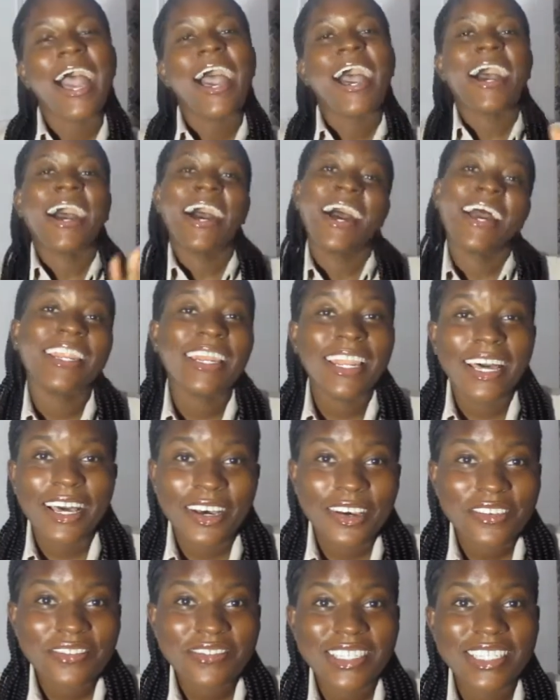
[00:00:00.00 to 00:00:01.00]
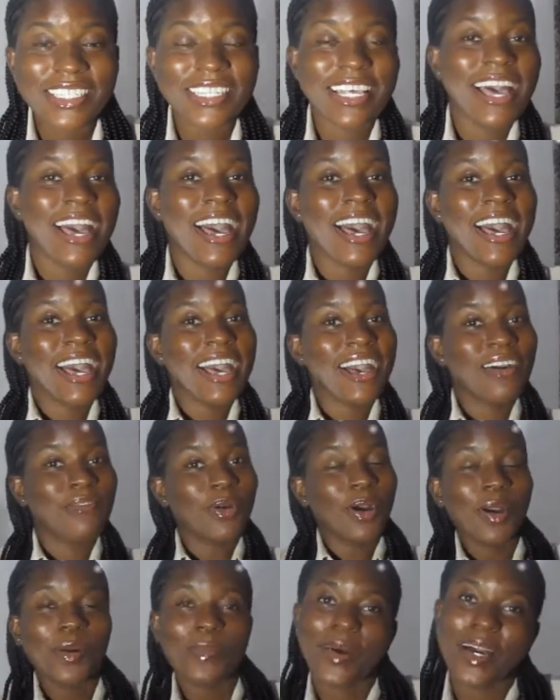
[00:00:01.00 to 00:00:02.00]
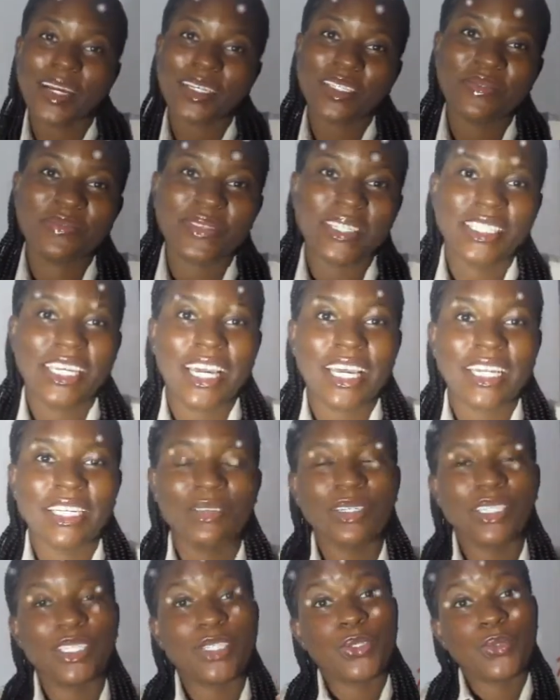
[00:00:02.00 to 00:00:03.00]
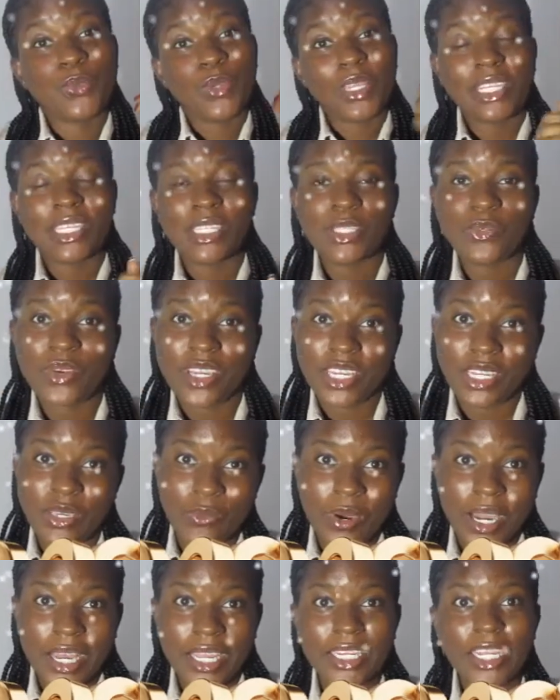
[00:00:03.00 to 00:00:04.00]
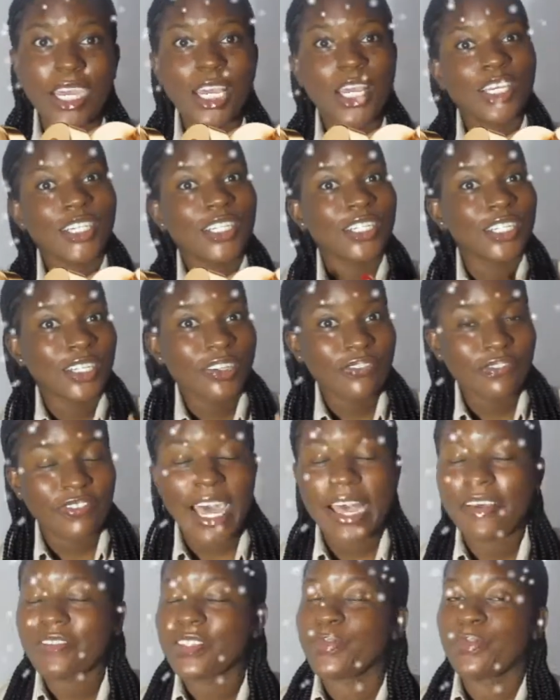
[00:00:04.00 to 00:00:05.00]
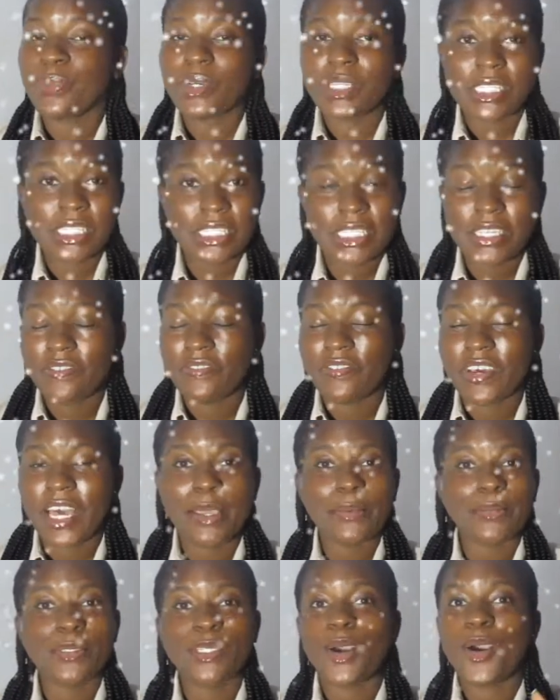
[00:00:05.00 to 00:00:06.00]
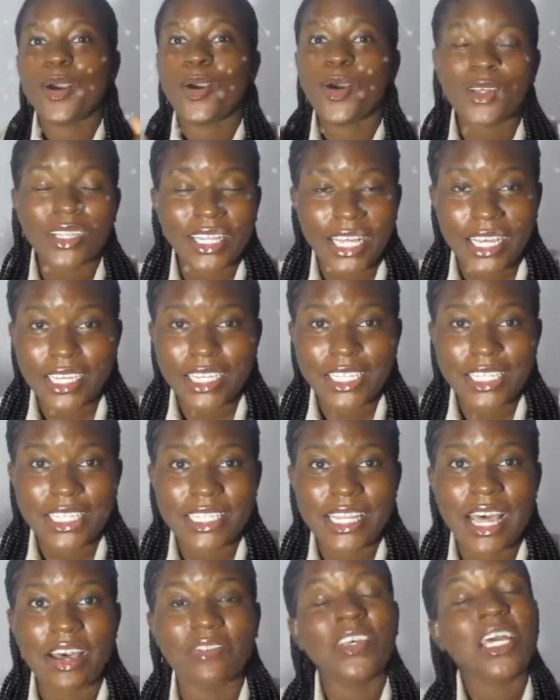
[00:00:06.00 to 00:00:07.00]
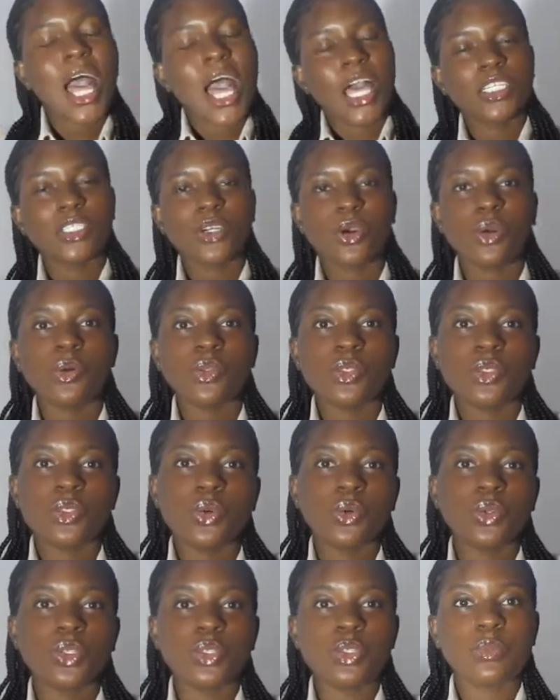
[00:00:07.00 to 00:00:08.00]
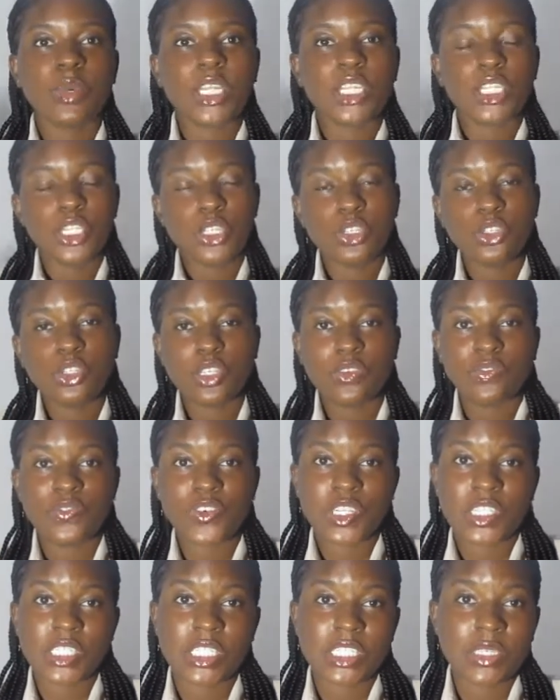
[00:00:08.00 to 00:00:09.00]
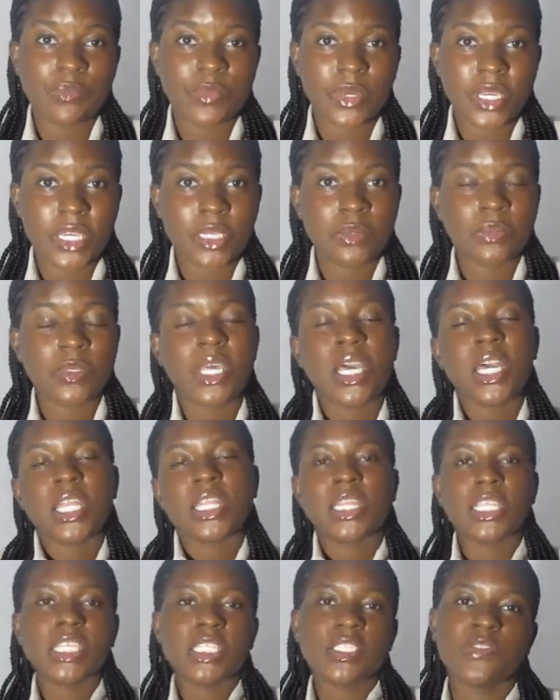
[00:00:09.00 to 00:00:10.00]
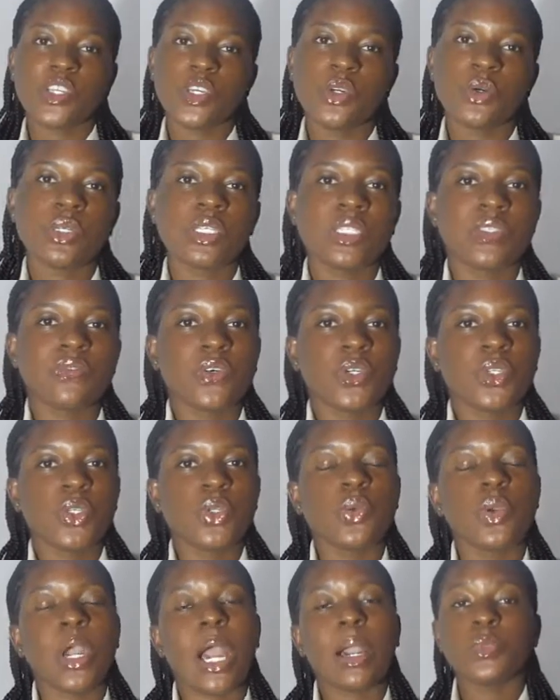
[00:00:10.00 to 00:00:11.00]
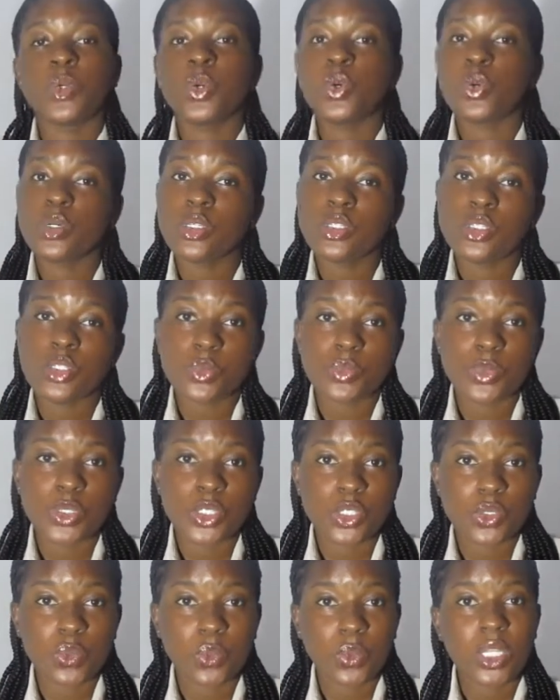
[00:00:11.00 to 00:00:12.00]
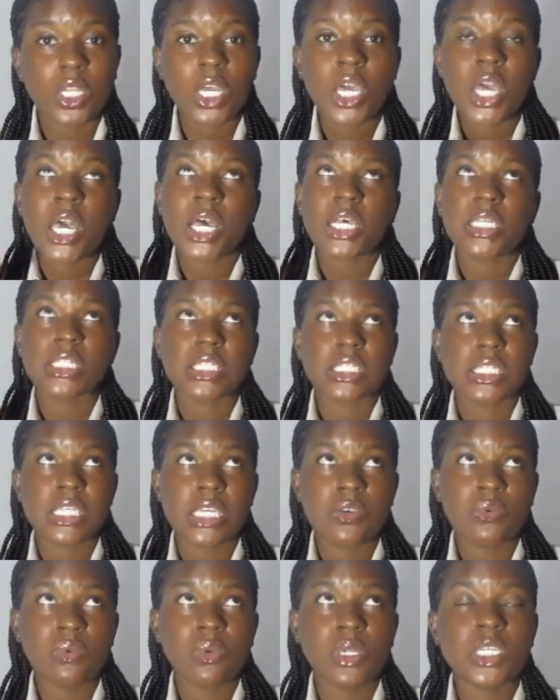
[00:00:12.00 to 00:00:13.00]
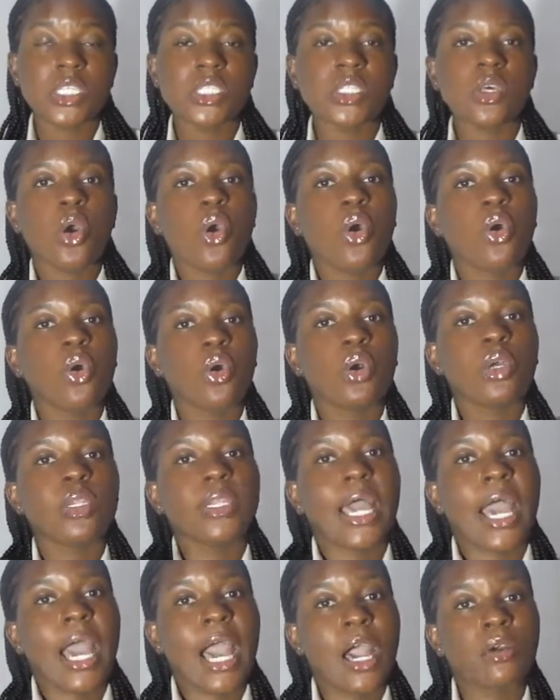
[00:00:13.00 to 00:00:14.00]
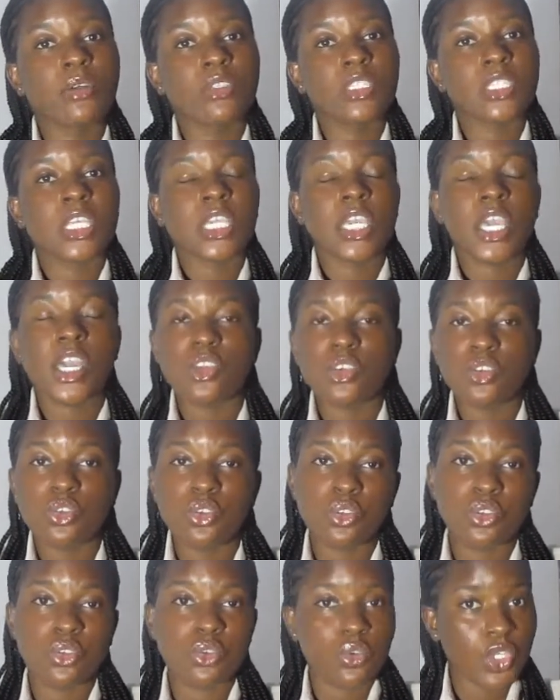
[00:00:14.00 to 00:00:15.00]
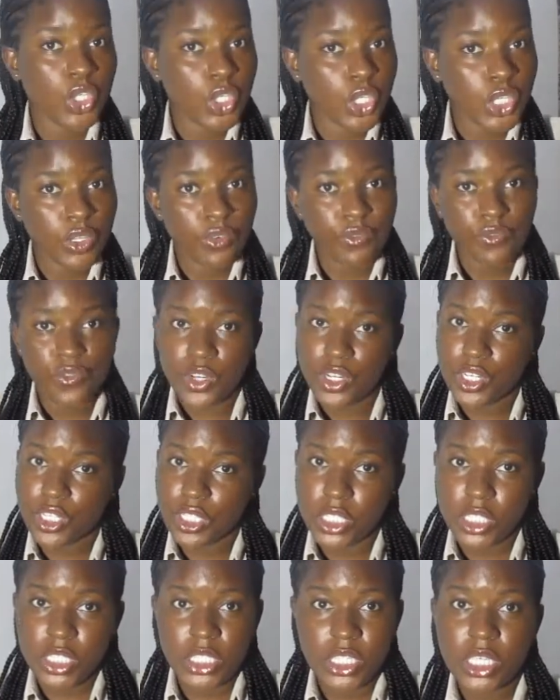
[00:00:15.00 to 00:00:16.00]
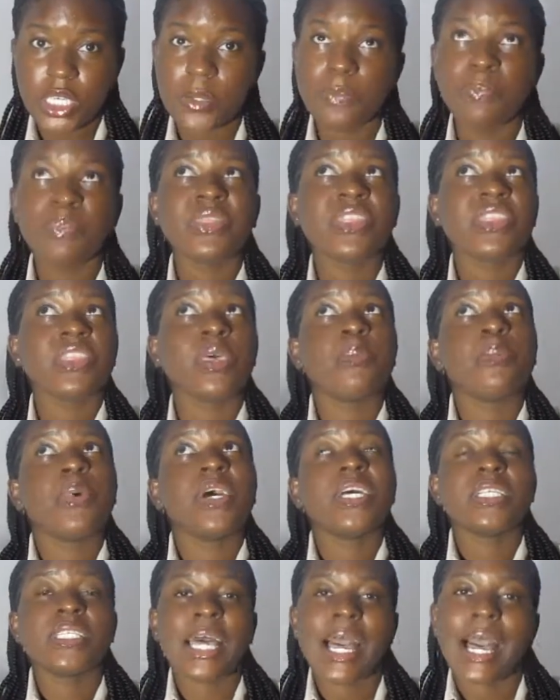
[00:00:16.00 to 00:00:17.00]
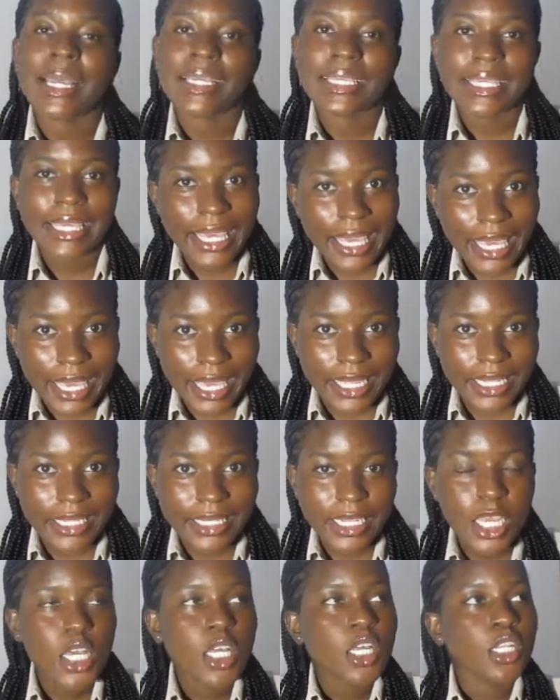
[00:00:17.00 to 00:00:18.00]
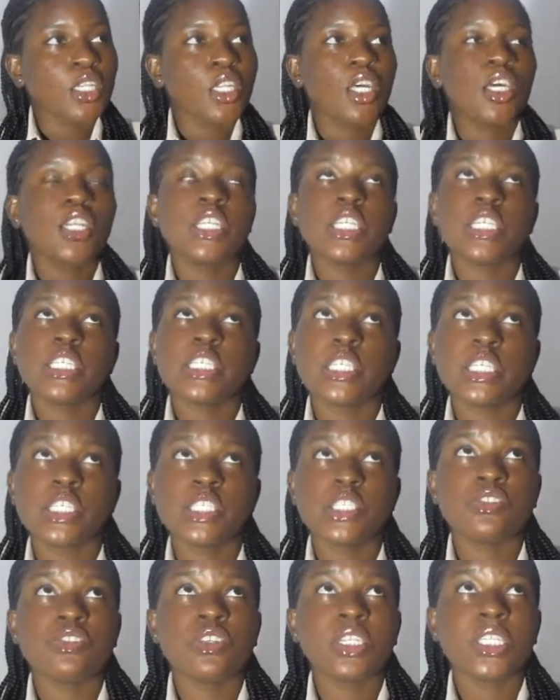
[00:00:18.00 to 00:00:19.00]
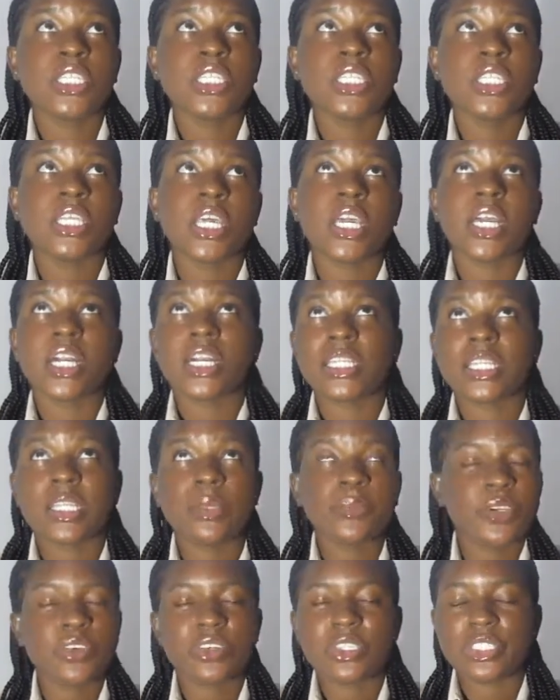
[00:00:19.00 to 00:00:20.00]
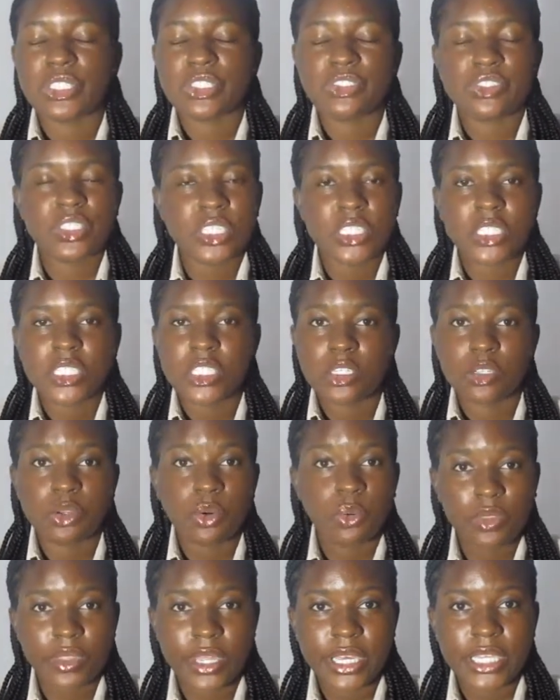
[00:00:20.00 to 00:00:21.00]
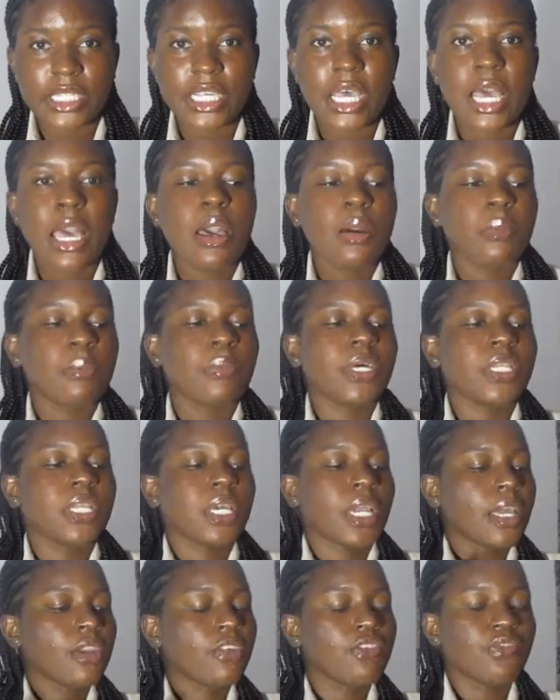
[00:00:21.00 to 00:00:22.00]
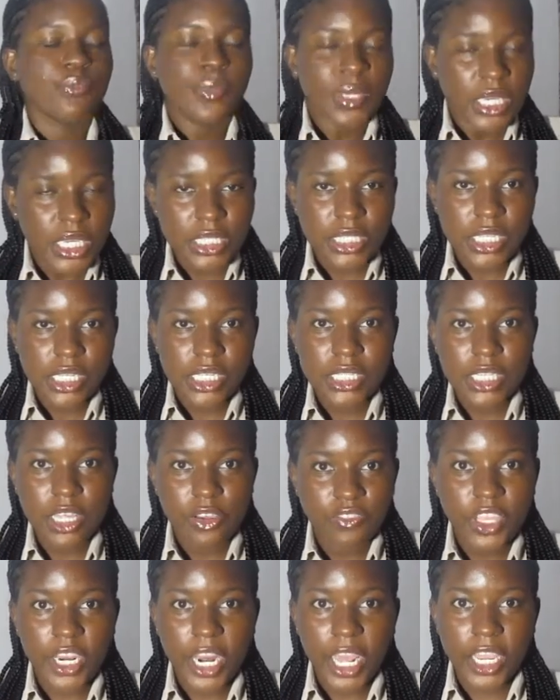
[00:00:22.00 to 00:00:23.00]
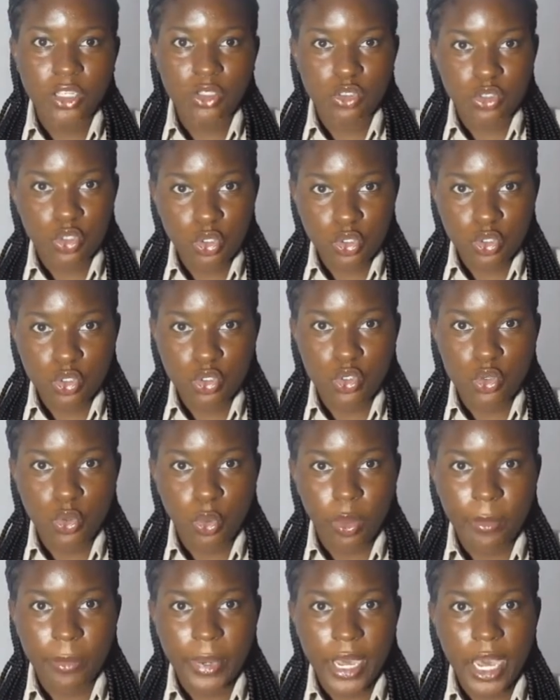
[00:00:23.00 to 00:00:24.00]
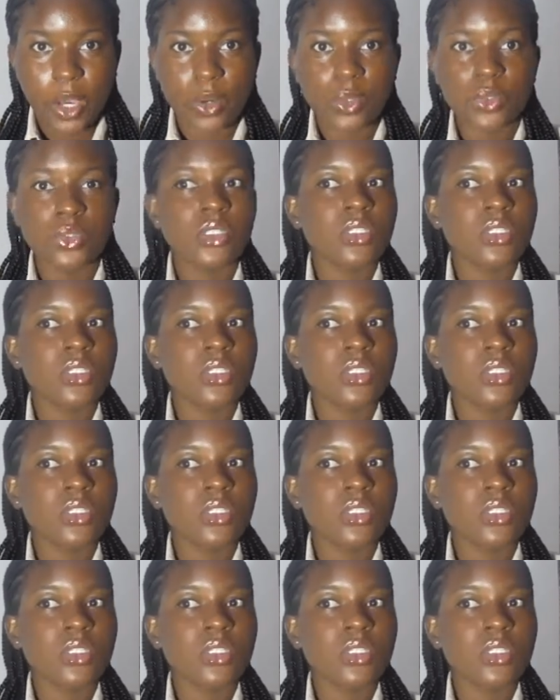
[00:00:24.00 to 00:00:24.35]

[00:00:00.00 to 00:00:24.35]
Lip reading: Hi loves, welcome back to my channel. It's 2021, good vibes, positive vibes, all that good stuff. And also to my new university babes, this video is for you. I'm going to be doing a series on how to get you through university the best I can. Not necessarily the academic registration and all that, but the kind of basic stuff that I can talk to you about,